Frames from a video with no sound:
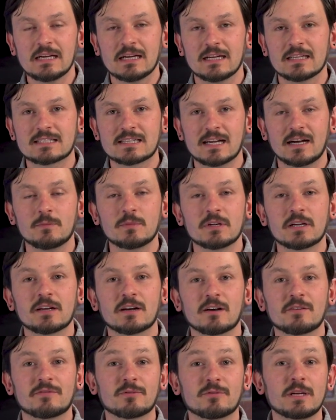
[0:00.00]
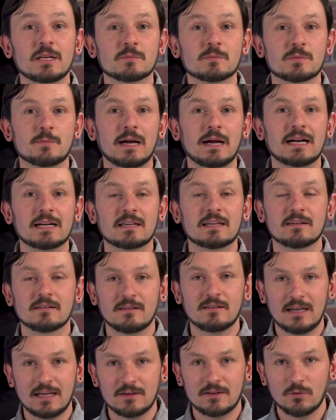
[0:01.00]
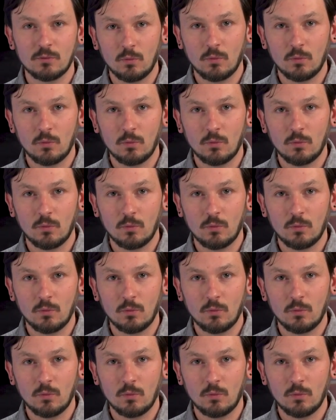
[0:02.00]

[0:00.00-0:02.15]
It's time to get our freedoms back, and